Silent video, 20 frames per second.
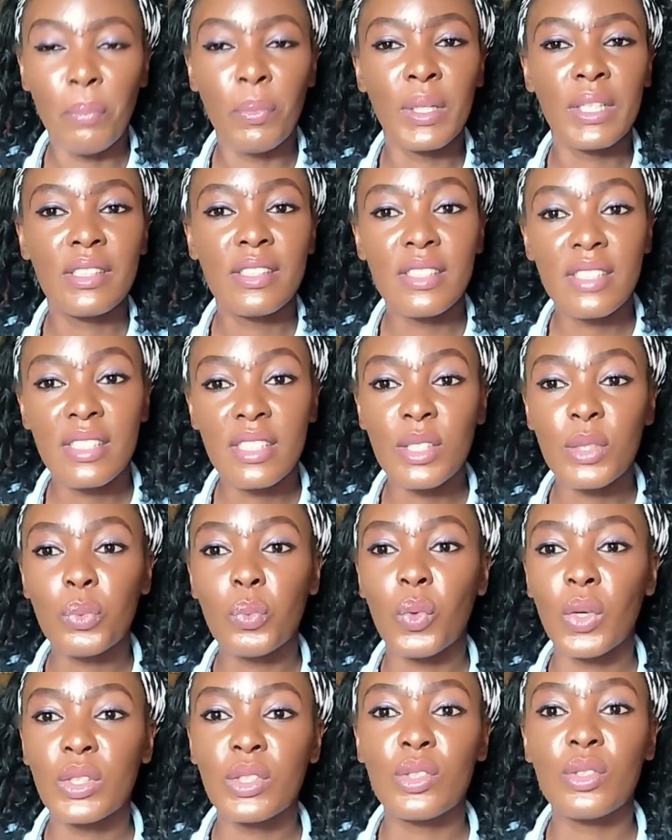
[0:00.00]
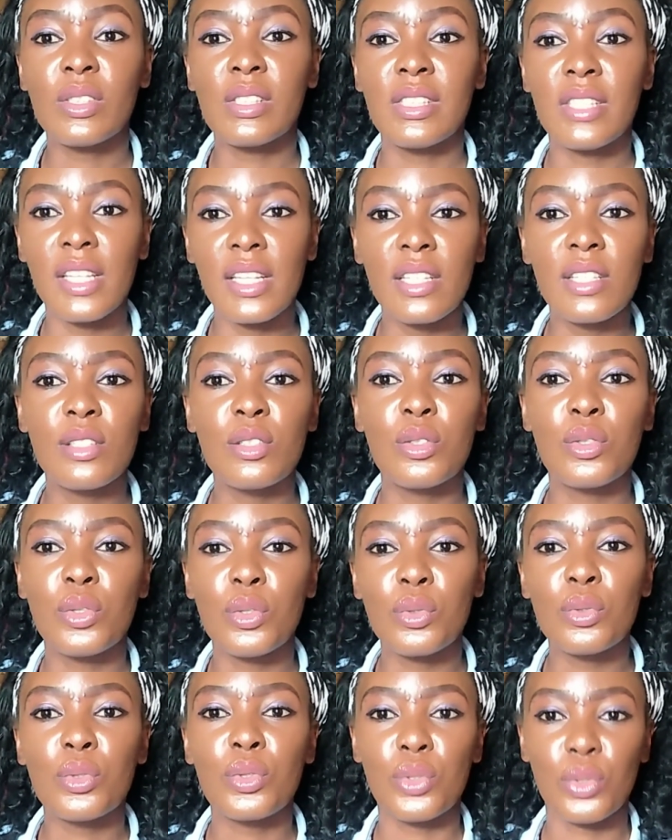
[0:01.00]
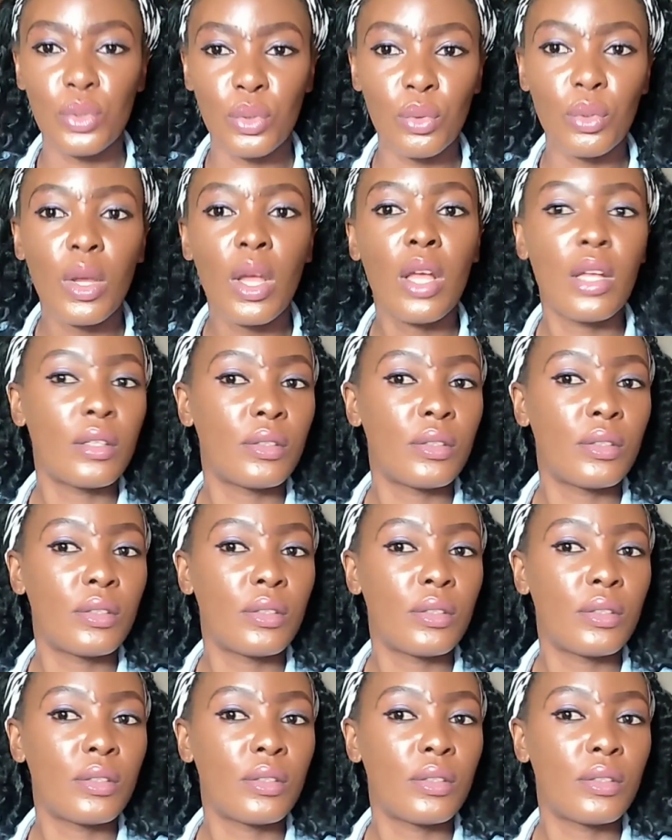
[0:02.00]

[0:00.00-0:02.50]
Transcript: but this is what you need to show